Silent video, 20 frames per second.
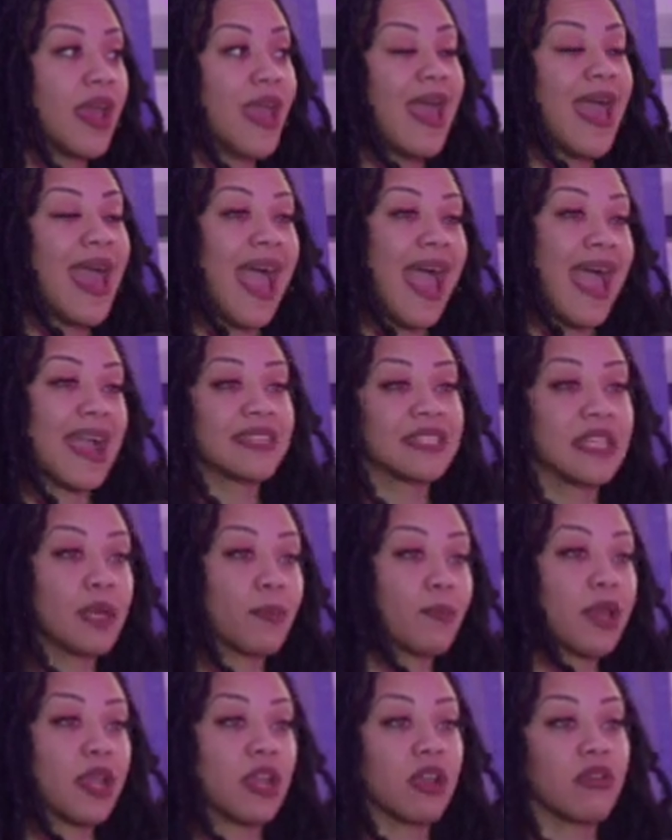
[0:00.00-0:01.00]
acting
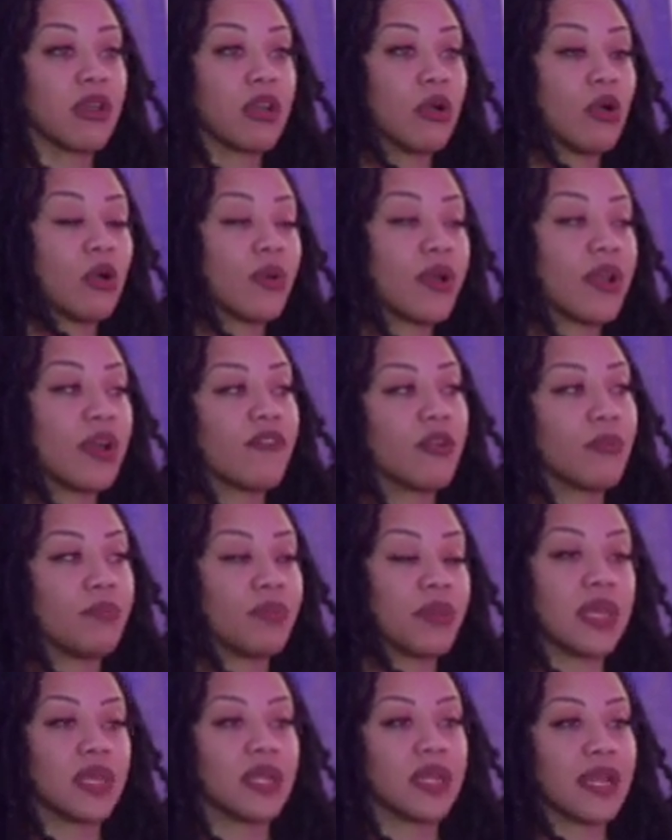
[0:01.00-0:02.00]
parent or whatever
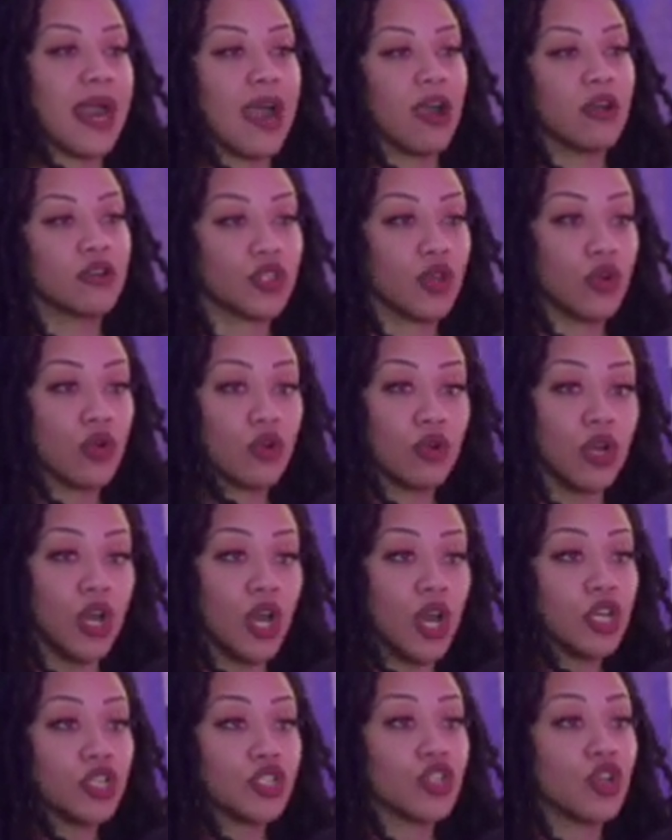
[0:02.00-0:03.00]
being in a household.
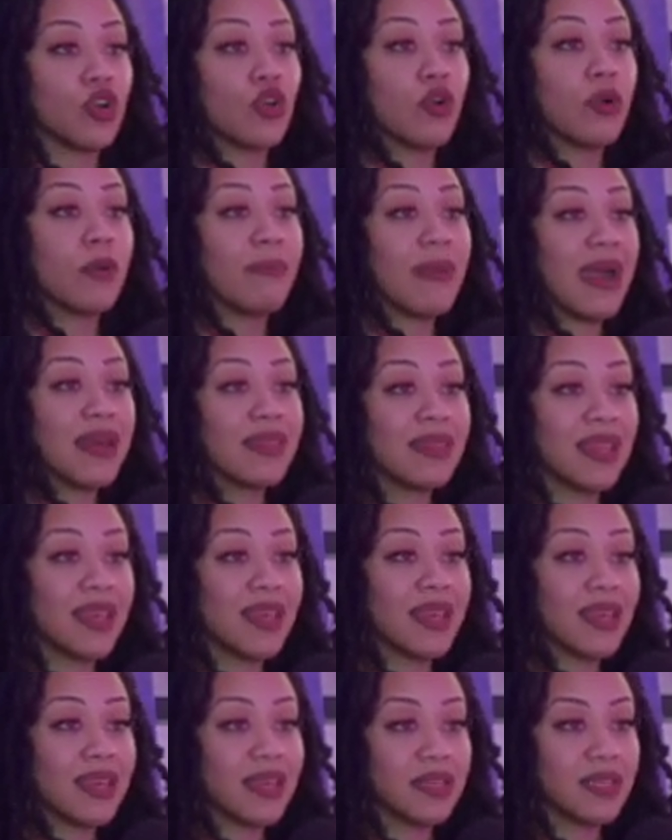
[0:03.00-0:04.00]
So my
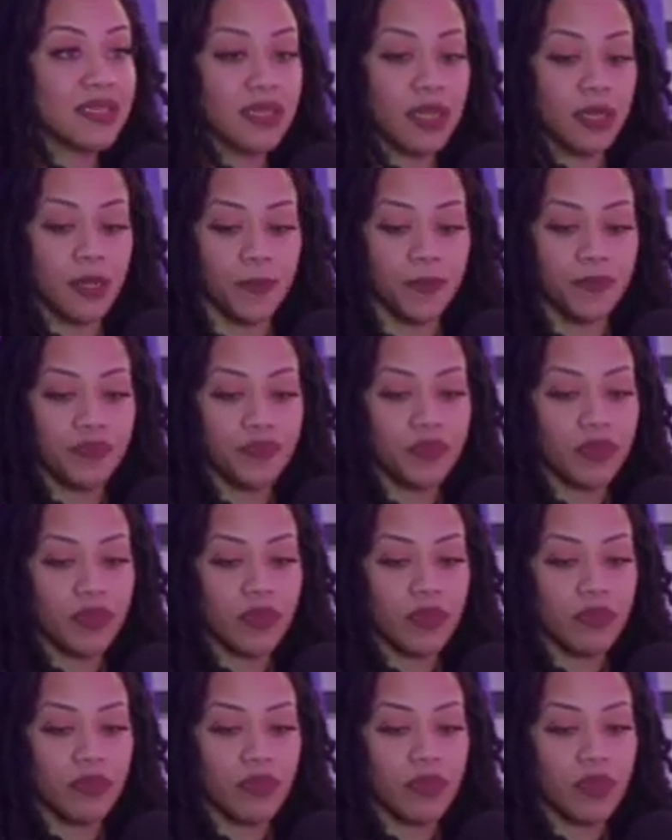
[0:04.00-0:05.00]
thing is,
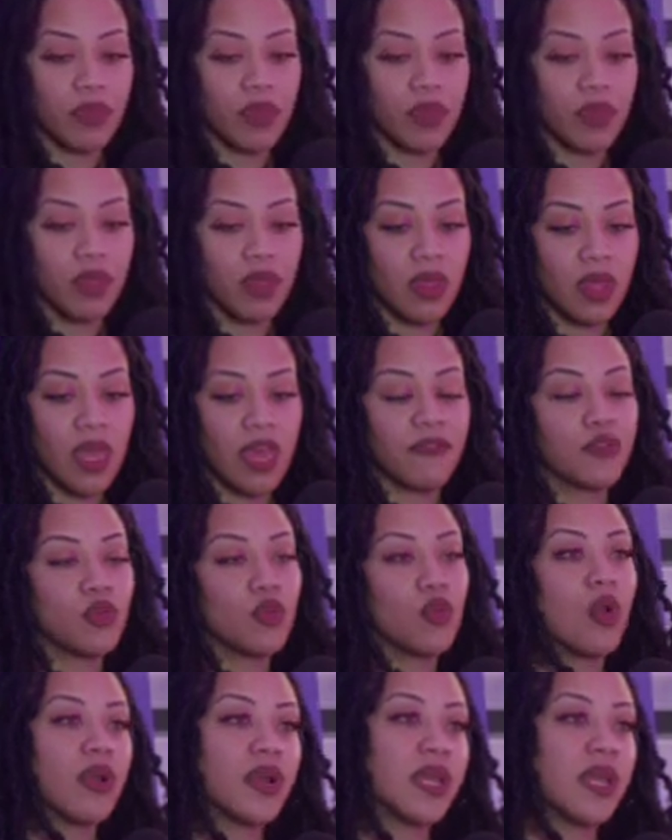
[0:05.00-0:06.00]
if
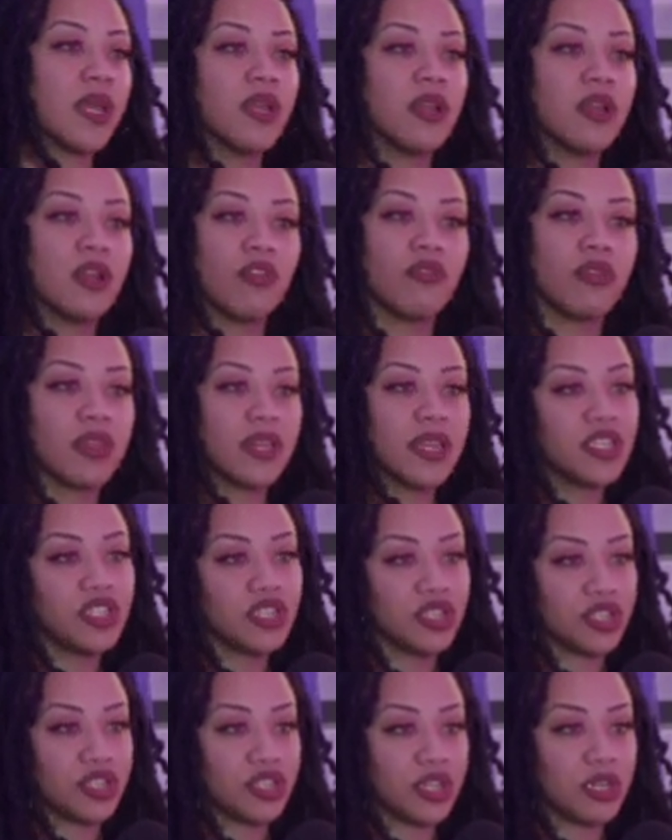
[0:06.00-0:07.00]
you are getting in a
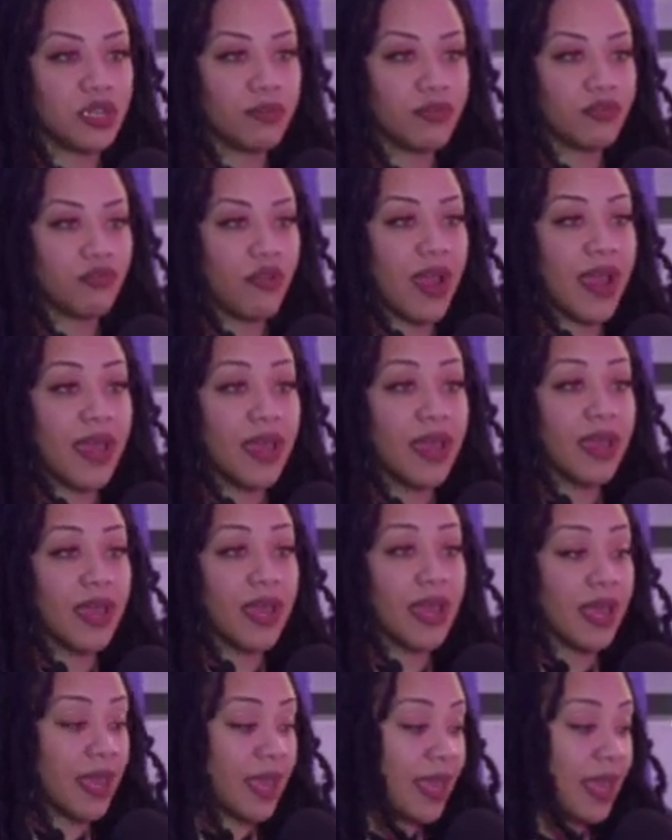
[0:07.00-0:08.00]
relationship, right,
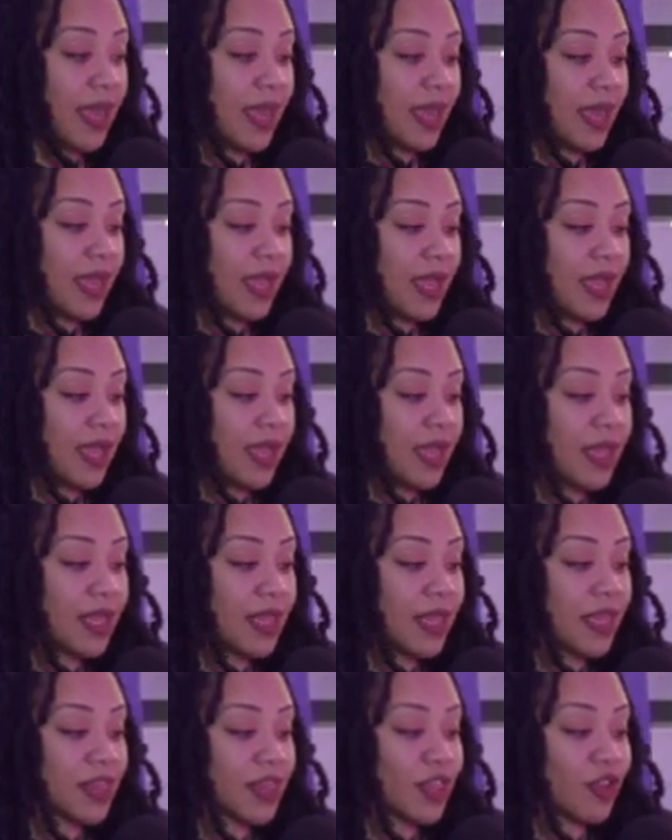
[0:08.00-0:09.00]

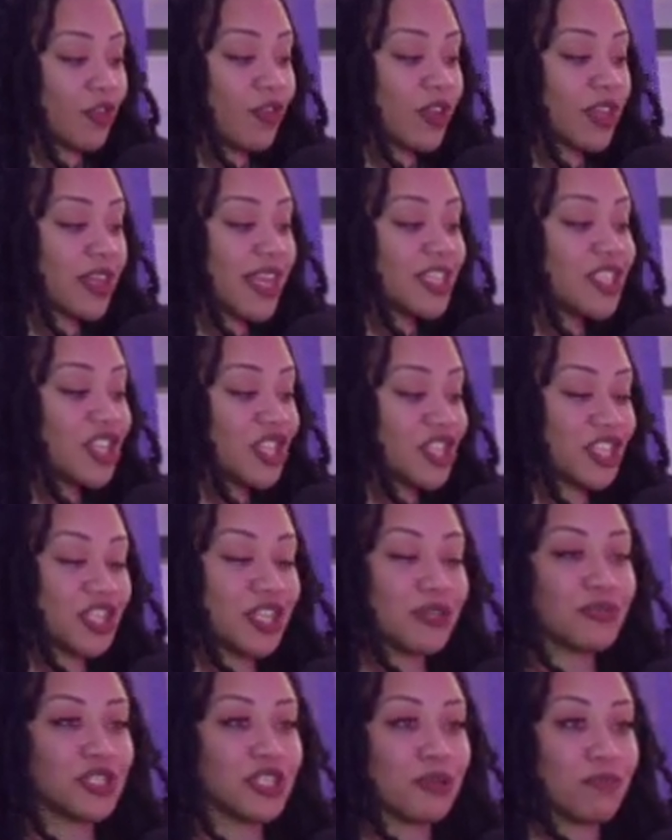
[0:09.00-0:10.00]
the
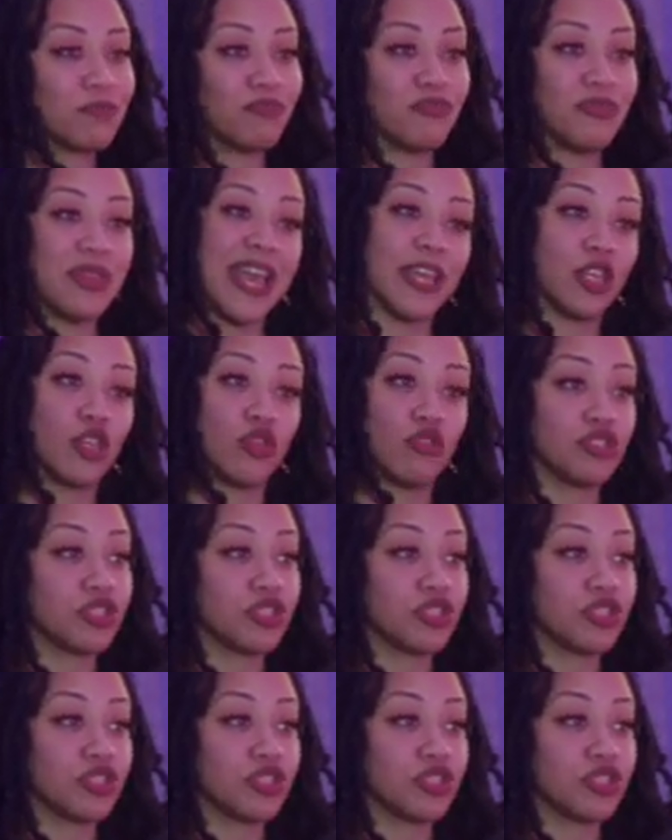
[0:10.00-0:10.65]
relationship should, like, you